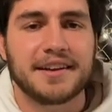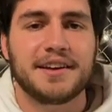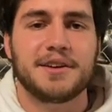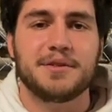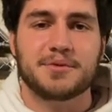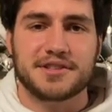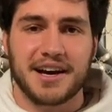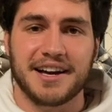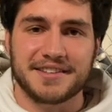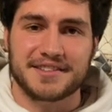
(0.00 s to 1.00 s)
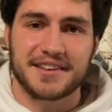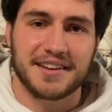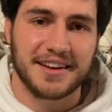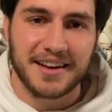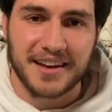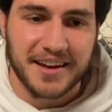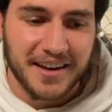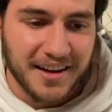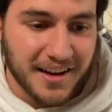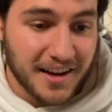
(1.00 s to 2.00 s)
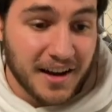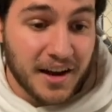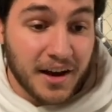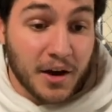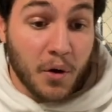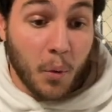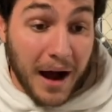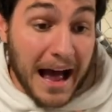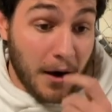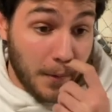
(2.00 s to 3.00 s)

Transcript: he resigns. Wow.